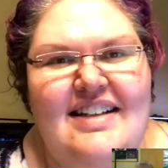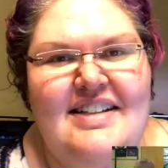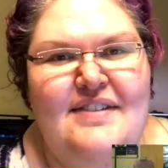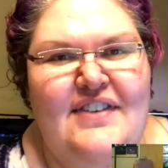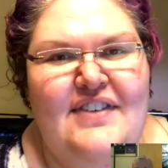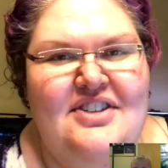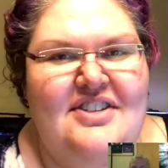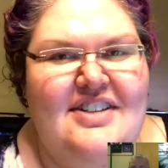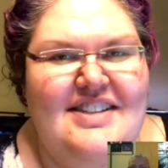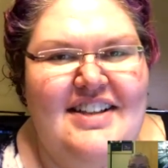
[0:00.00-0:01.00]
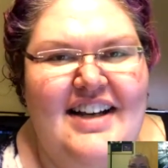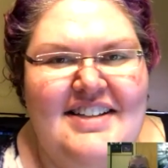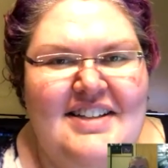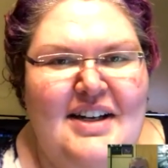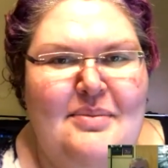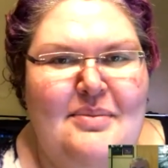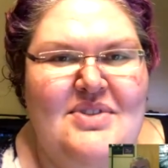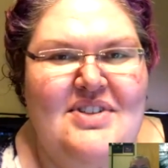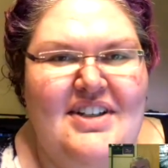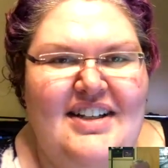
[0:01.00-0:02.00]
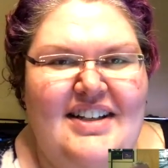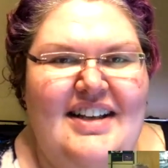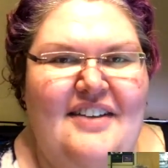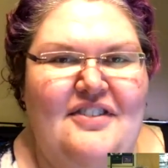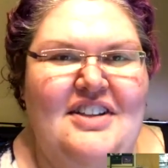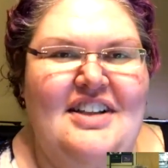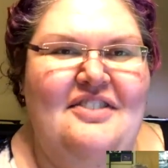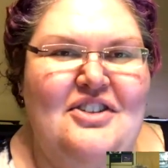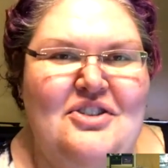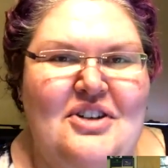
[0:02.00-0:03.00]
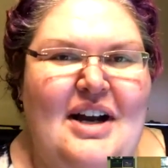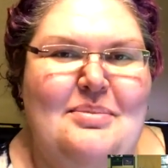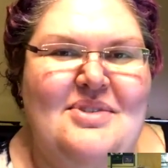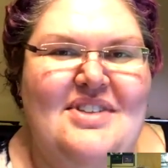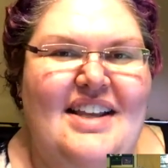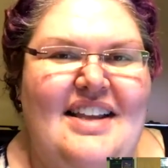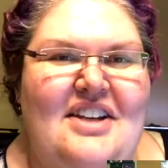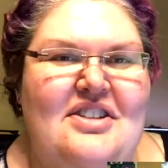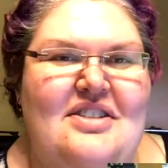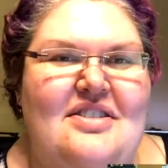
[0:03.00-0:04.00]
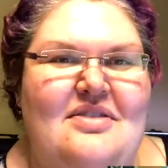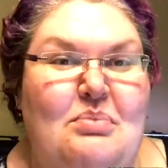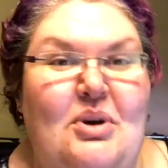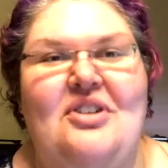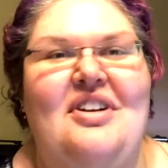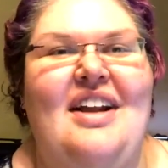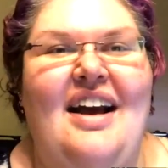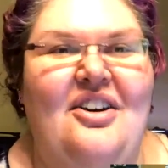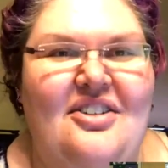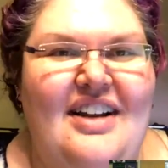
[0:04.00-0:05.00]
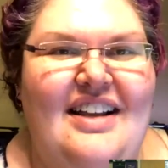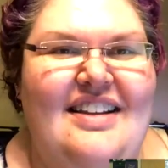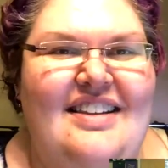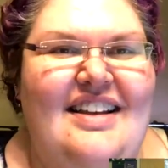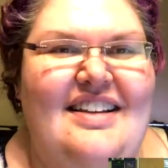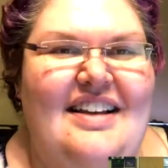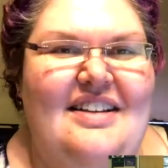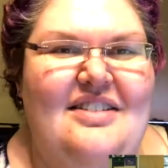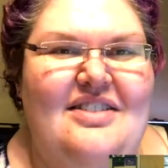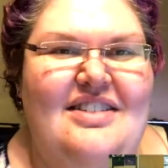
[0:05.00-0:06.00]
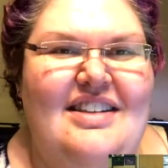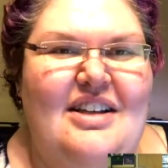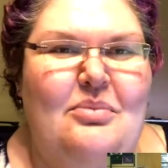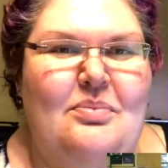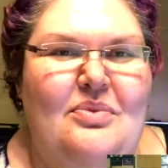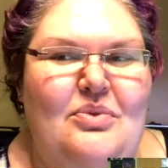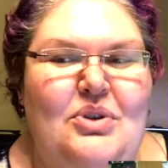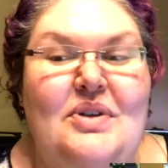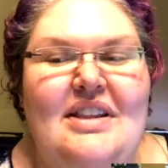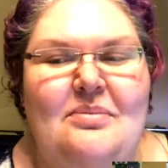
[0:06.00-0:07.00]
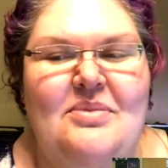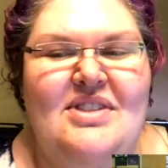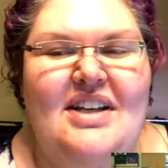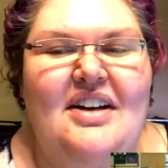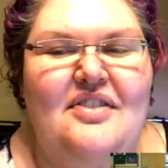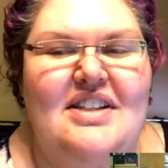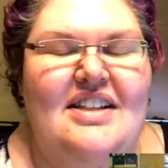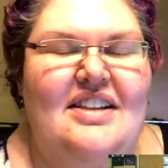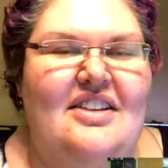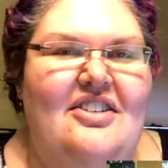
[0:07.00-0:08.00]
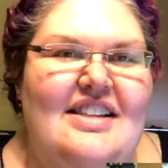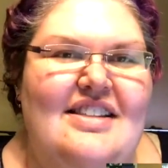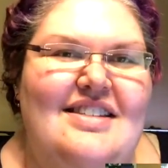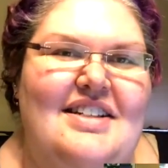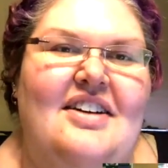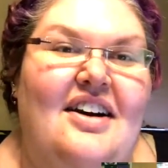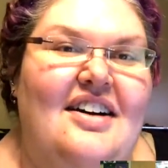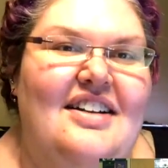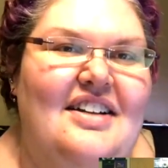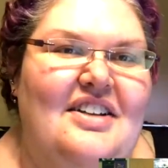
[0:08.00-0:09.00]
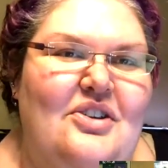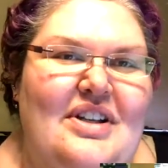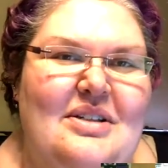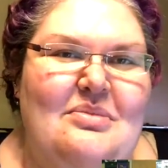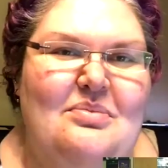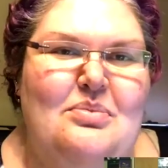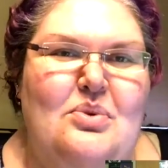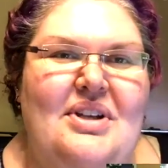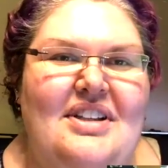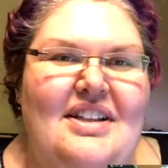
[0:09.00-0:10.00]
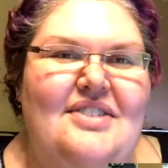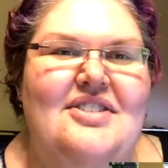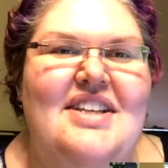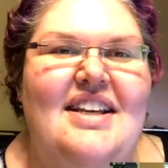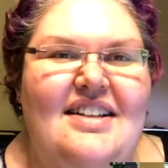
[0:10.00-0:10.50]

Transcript: a nice feature, because a lot of times if the level drops, they just burn out, and then they'll ruin themselves, and then they'll get stuck on, and you end up boiling your tank.